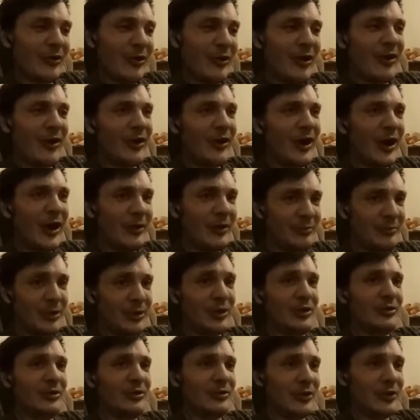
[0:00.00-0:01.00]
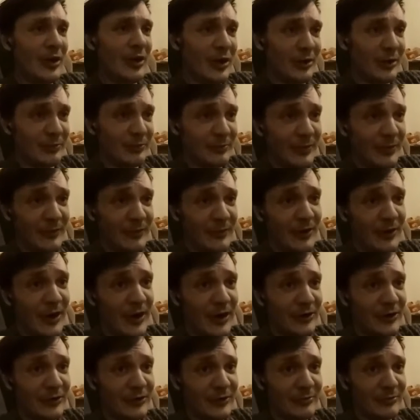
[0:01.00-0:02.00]
Like that, me and my
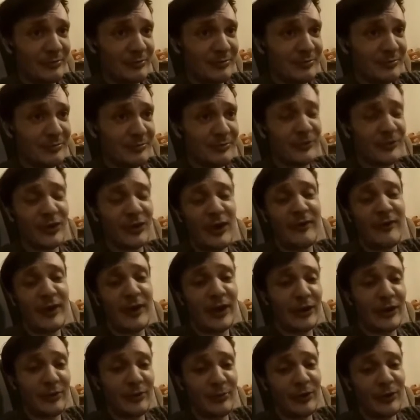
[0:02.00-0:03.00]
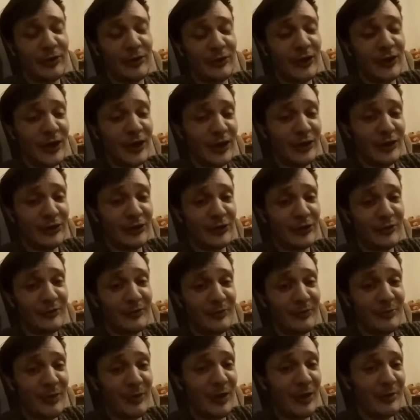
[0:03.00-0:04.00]
friend. Turn around, it's Bruce Dickinson
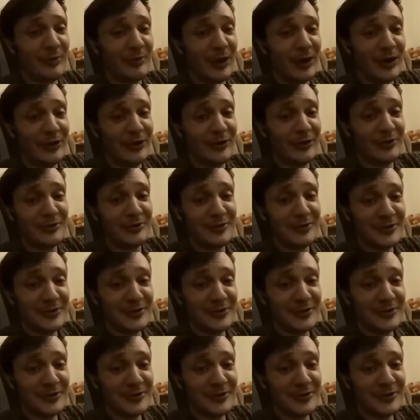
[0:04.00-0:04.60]
from Iron Maiden.